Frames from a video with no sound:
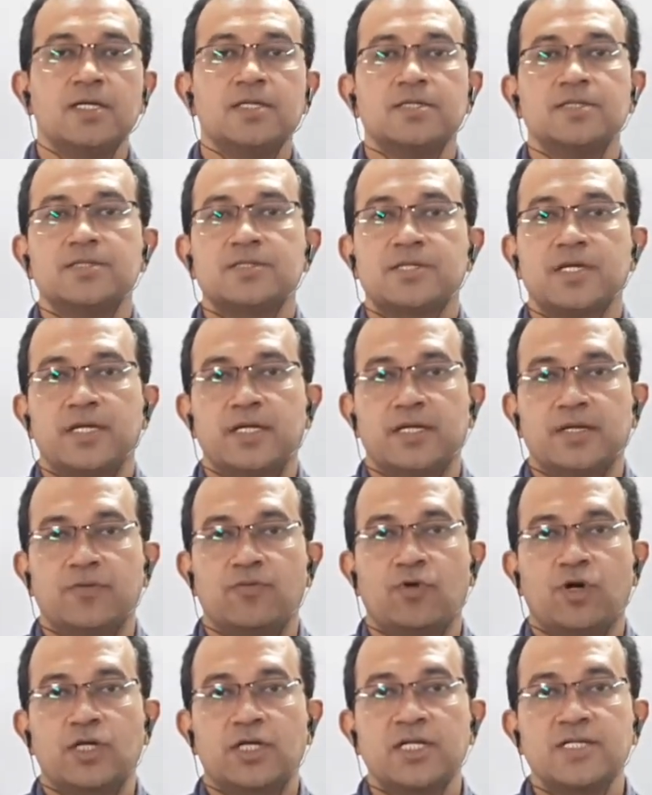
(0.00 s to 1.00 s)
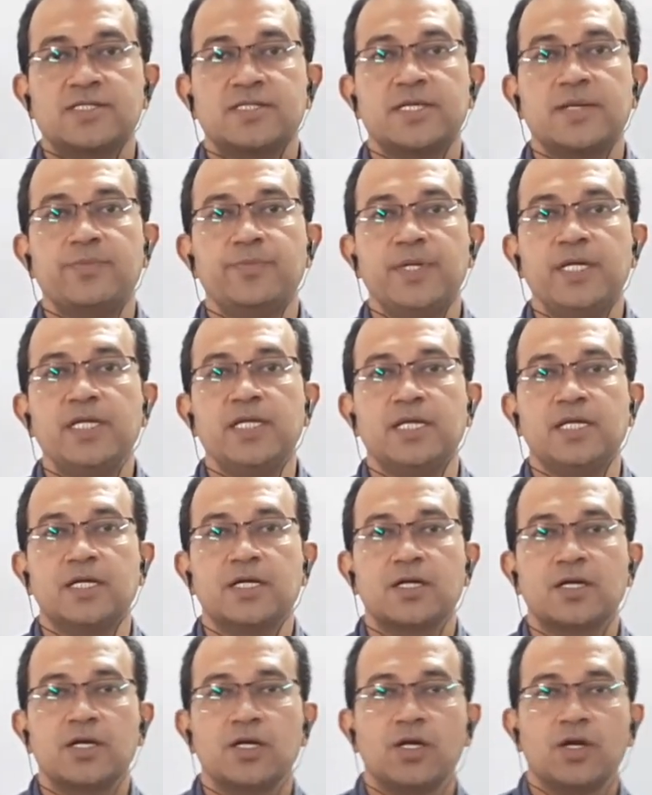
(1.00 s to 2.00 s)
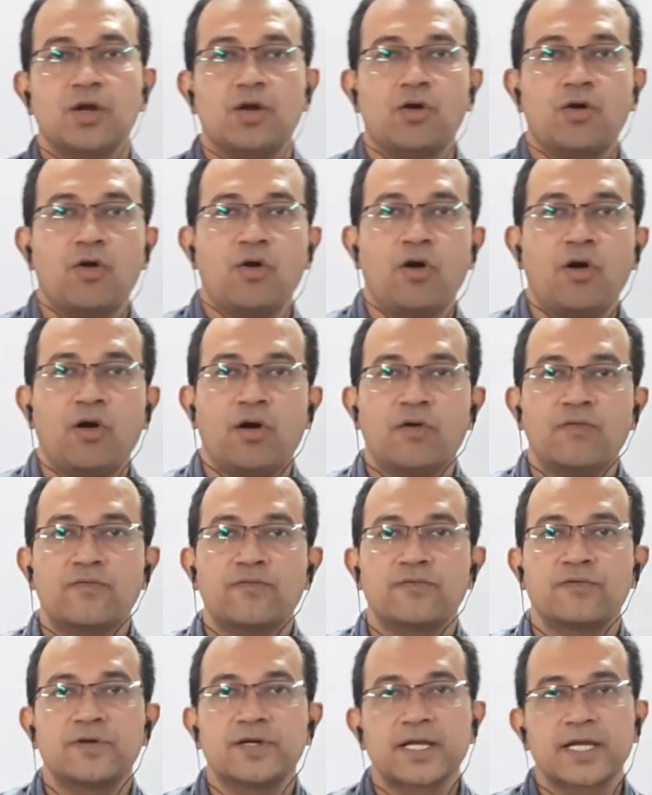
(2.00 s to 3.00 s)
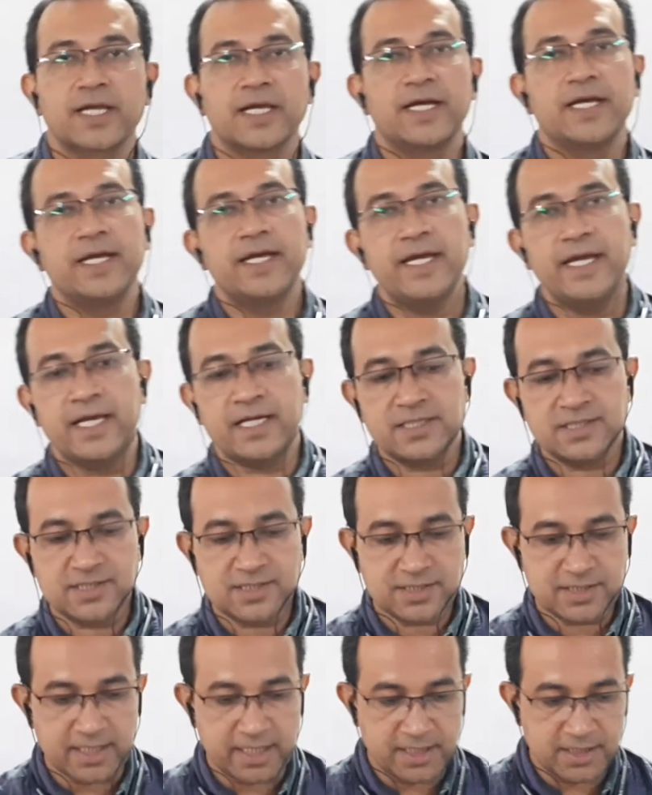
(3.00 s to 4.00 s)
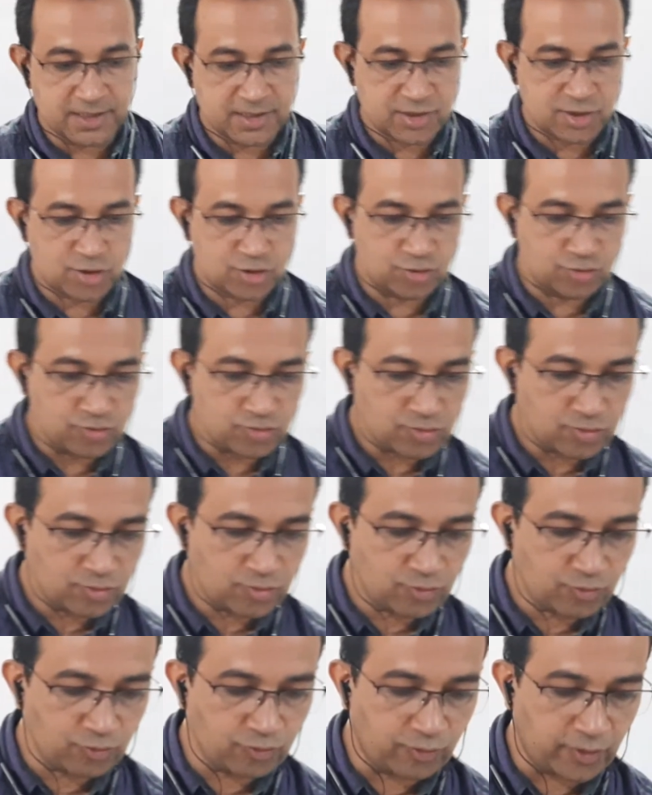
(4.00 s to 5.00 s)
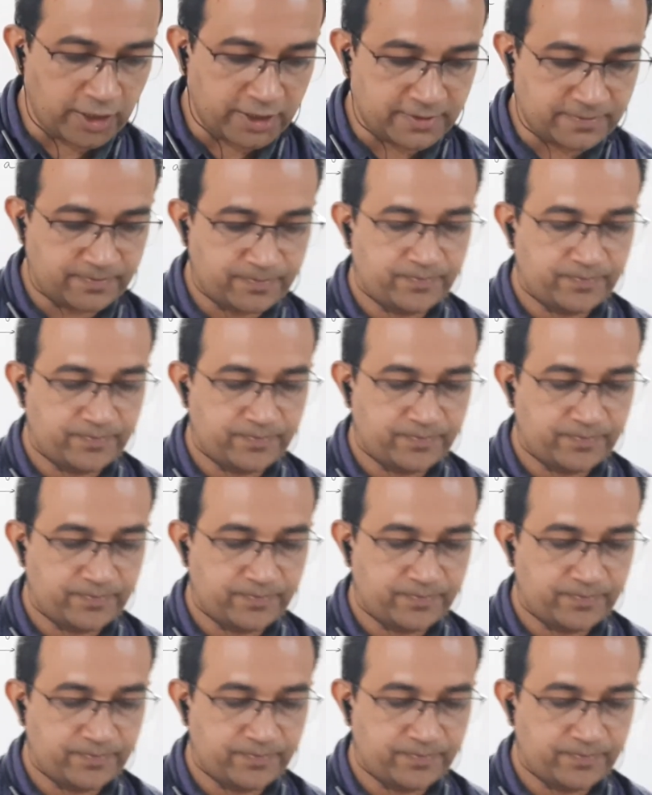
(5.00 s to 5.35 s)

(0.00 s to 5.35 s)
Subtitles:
Say, what is the meaning of x tends to 1?